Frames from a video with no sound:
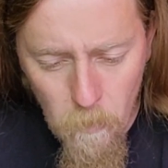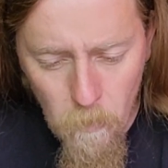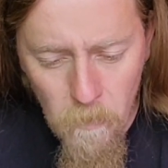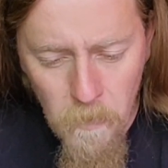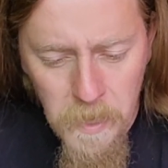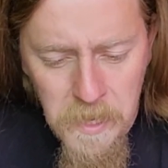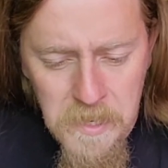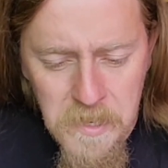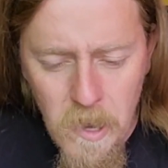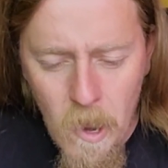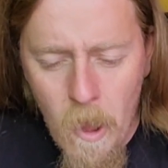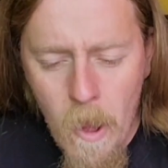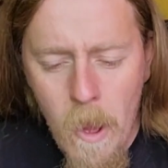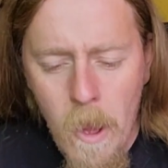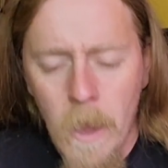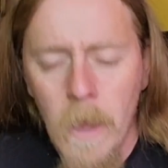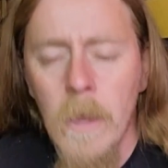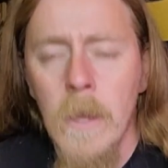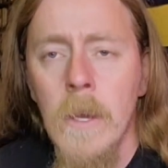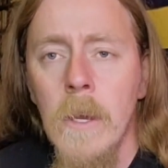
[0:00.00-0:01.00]
but these
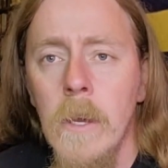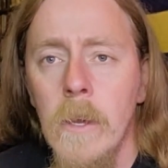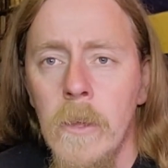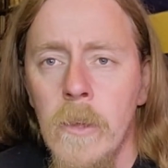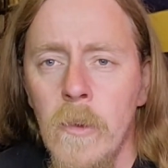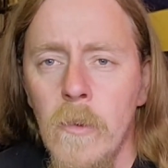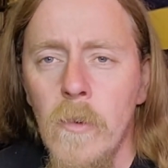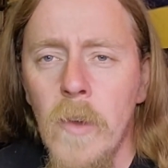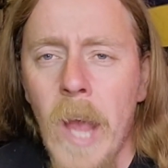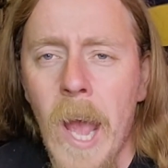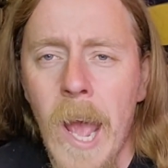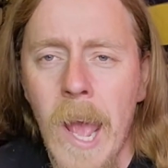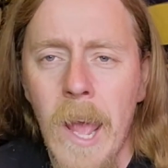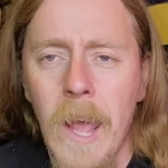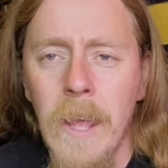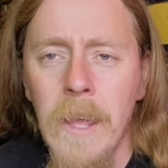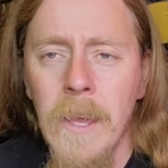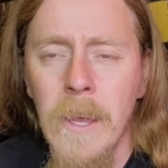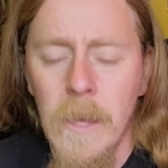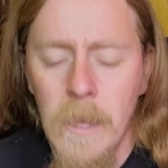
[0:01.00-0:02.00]
are
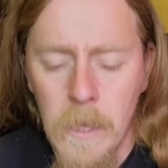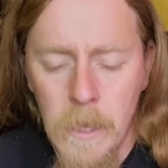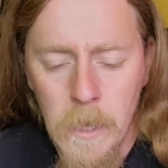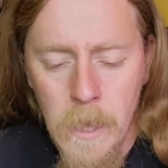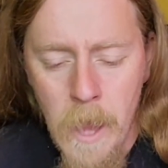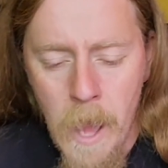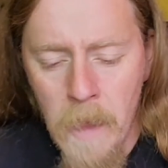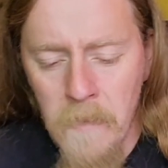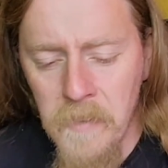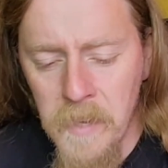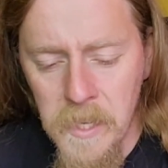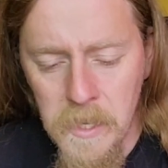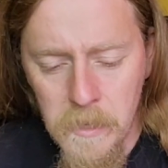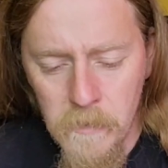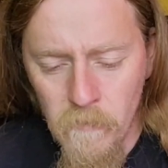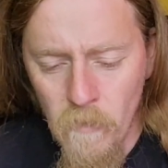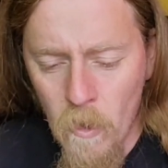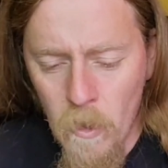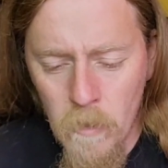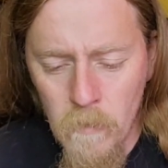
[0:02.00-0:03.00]
UK heavy
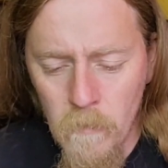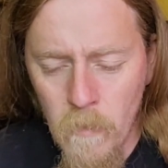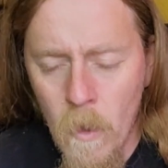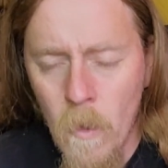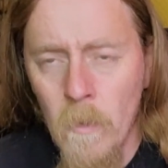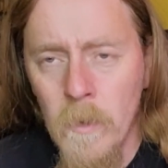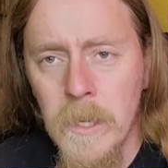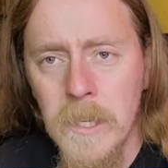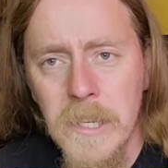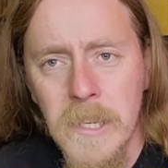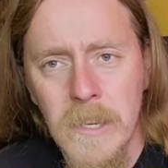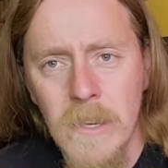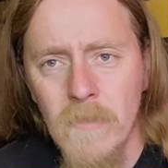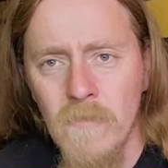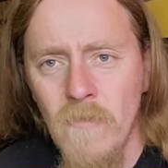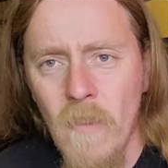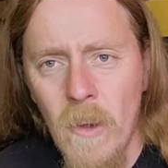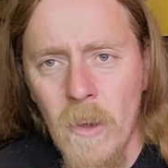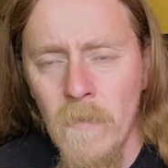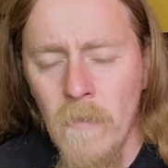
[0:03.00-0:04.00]
rock and roll. It says
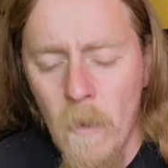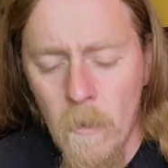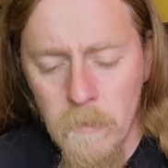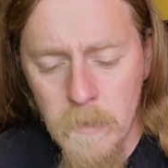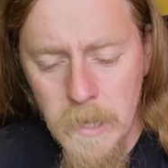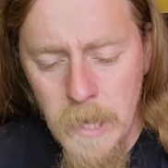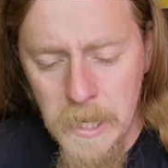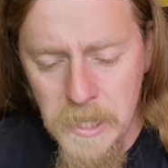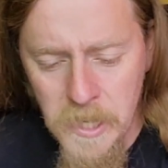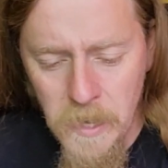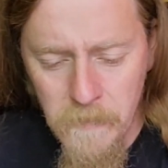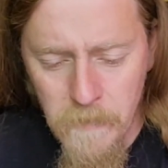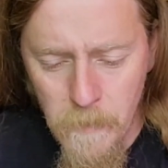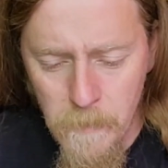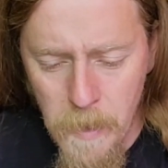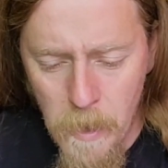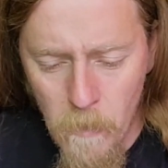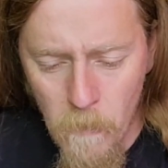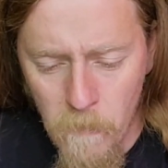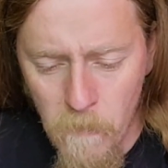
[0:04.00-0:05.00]
rock and roll slash heavy
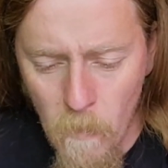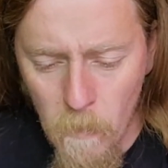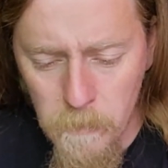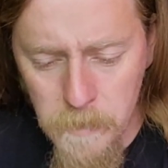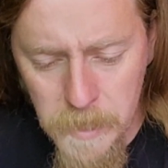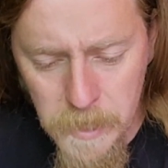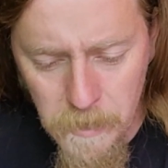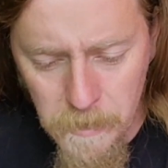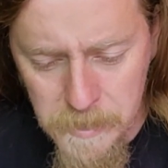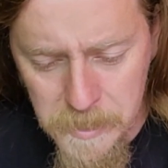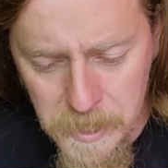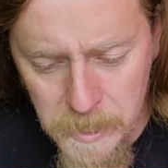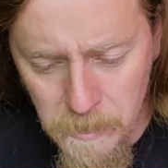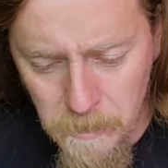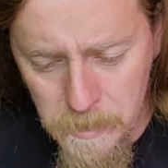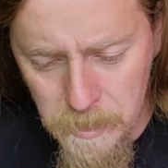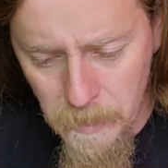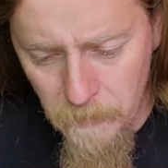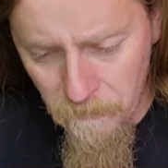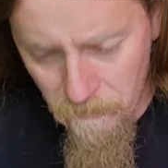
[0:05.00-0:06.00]
metal formed in
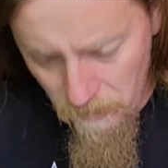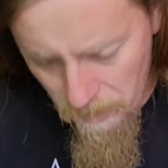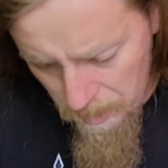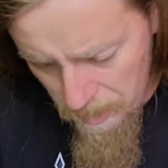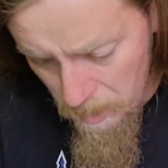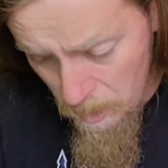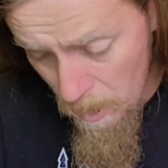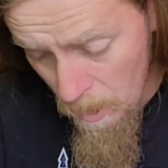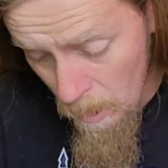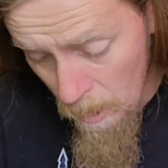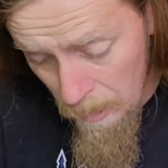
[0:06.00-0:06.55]
1993.